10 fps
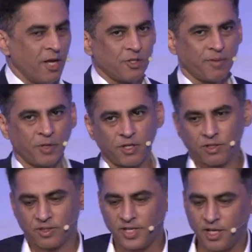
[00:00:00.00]
So I'm going
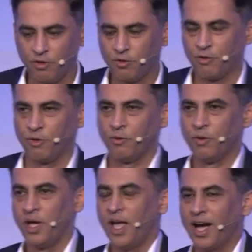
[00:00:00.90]
to take you through
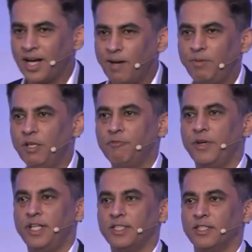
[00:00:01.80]
a couple of
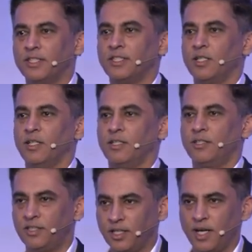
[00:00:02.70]
reasons,
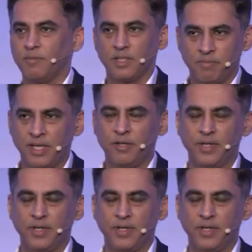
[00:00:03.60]
just a couple, there are many